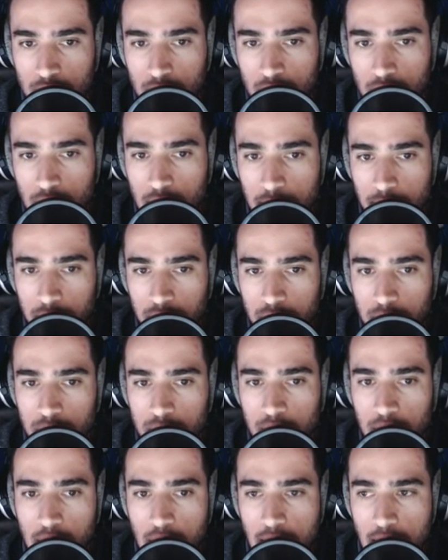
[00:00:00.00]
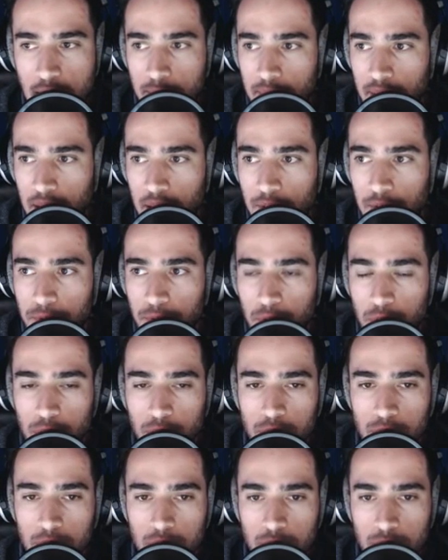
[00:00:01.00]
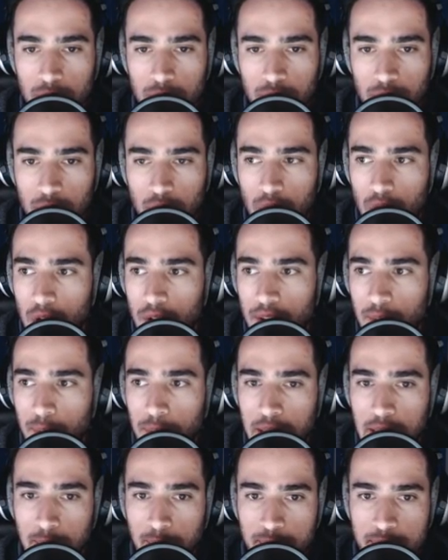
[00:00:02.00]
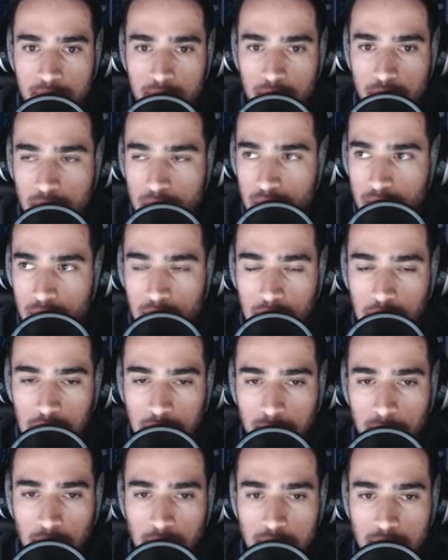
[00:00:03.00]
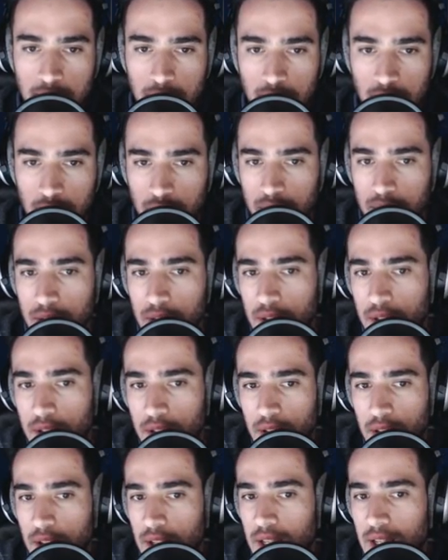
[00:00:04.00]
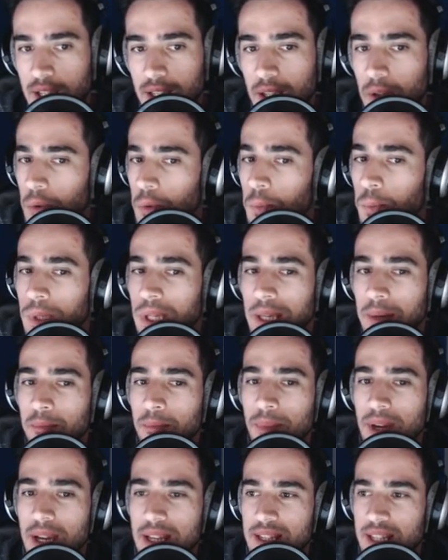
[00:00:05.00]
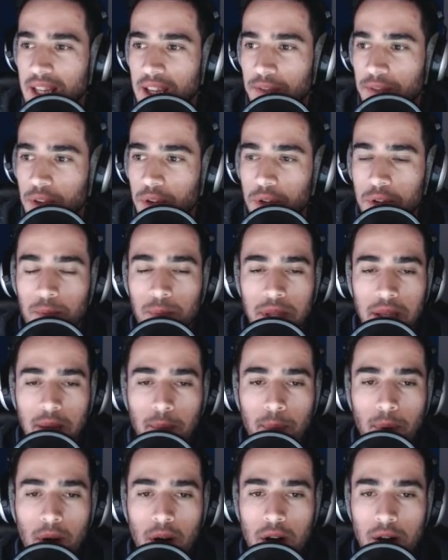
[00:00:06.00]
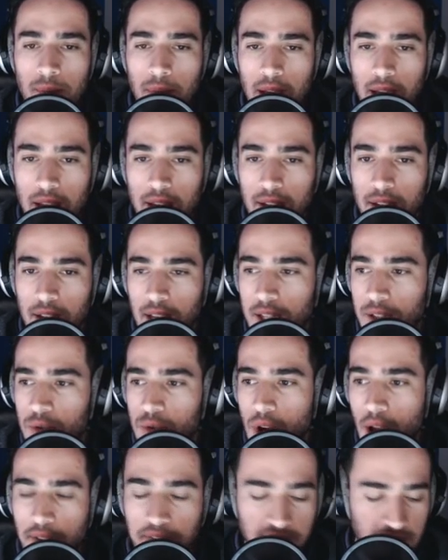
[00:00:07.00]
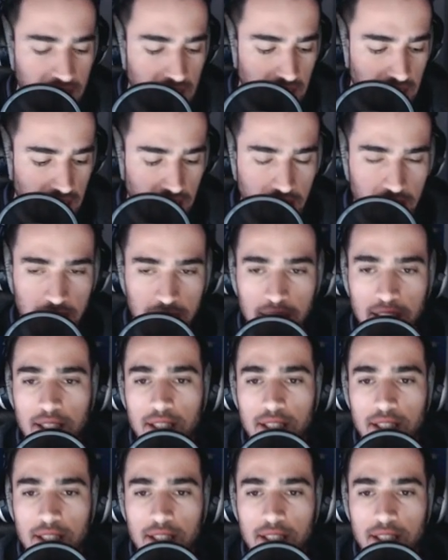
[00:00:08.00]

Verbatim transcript: I am a good guy. I'm making food for all the peeps in Mexico. It would be amazing if you could be a barman and craft tequila.